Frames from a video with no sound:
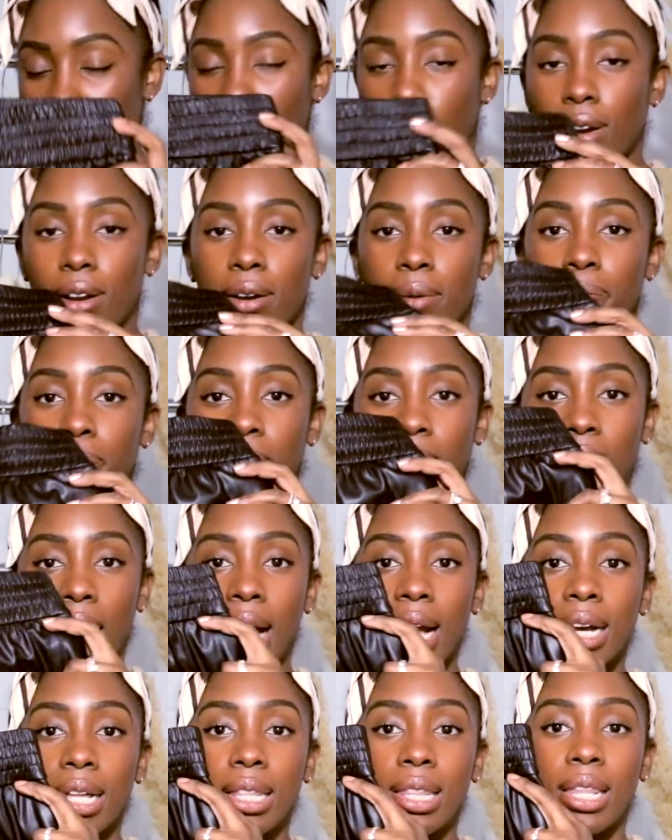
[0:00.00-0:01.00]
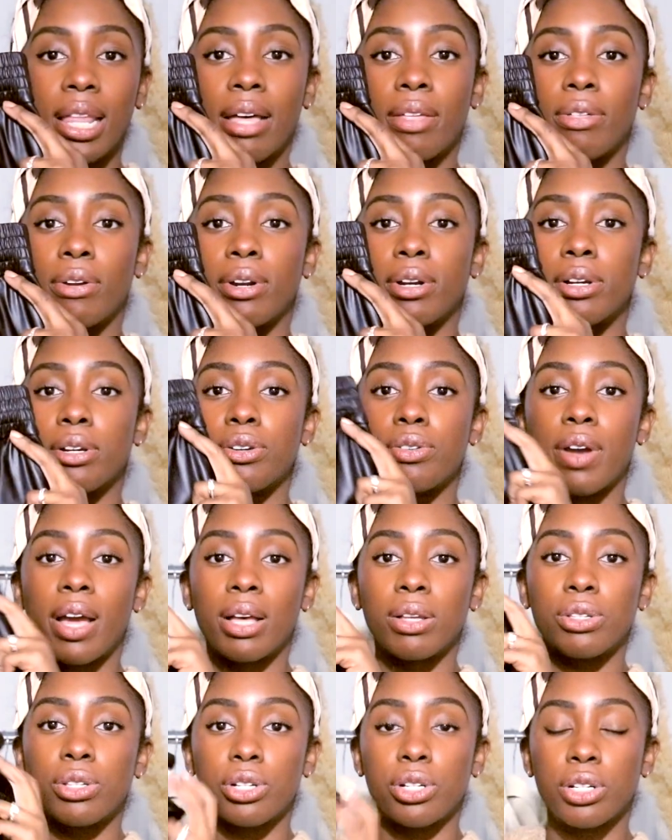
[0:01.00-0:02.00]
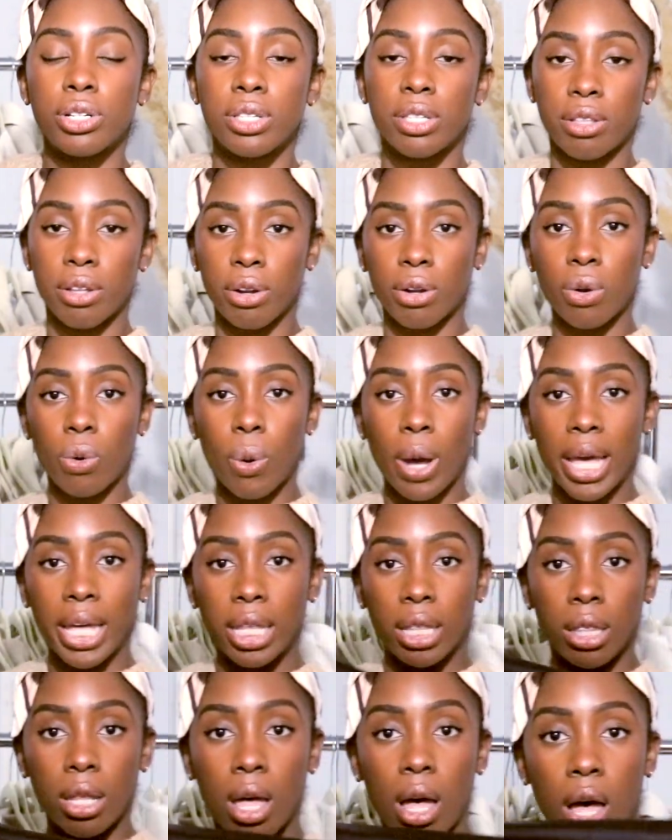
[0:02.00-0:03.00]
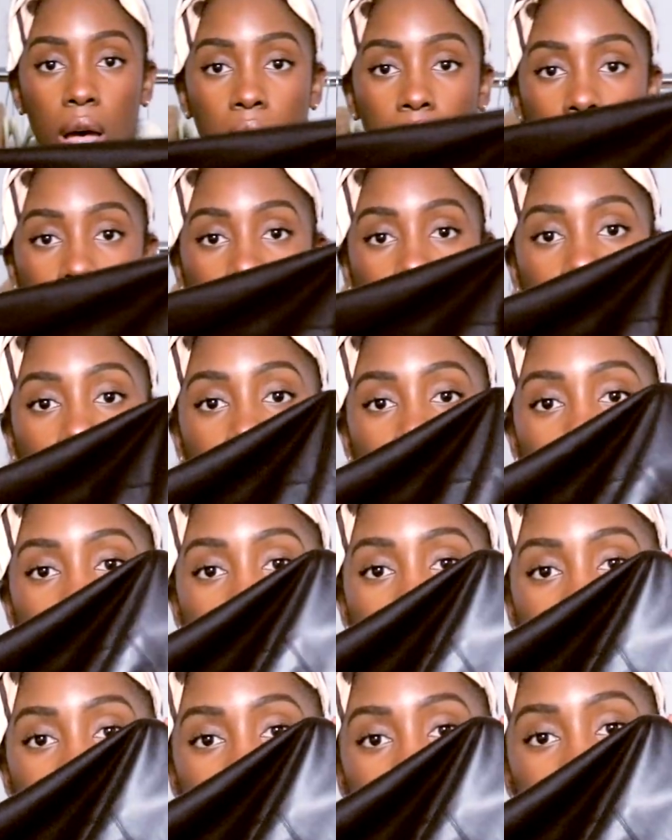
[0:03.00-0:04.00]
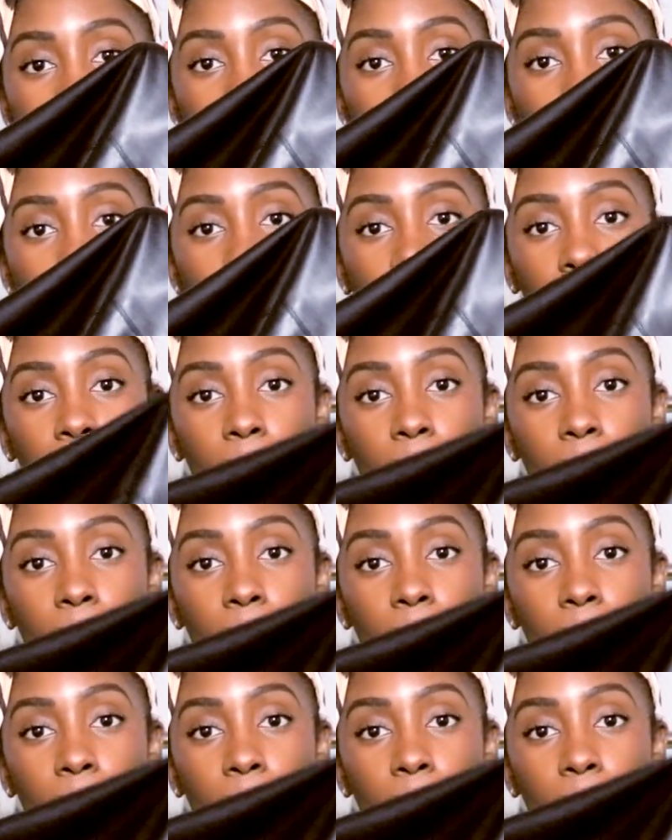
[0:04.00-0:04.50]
are black leather trousers. They're quite long. They go all